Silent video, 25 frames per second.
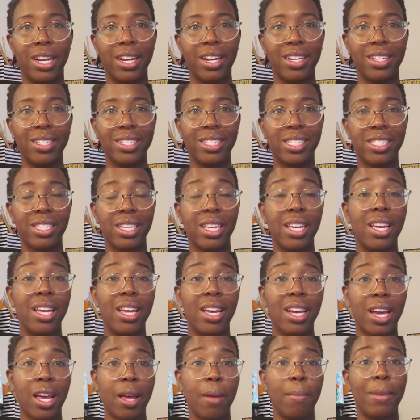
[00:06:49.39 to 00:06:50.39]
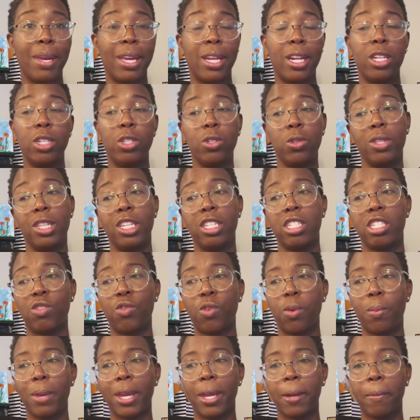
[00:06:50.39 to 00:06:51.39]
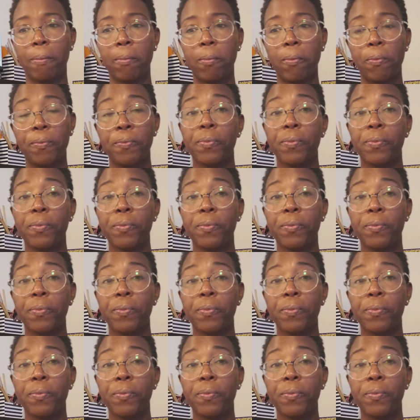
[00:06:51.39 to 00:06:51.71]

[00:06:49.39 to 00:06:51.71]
else come in and do this for me.